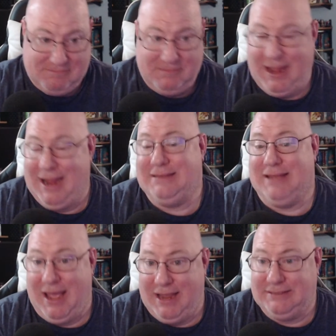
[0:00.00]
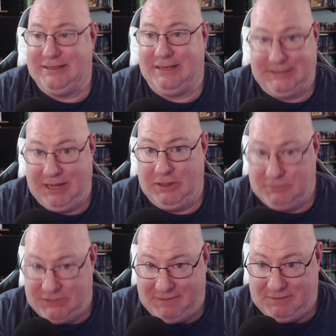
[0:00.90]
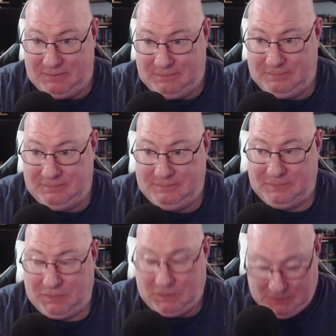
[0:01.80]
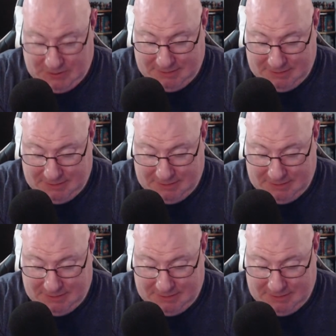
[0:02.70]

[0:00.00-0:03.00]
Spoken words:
it ties to the Salem 7. Okay?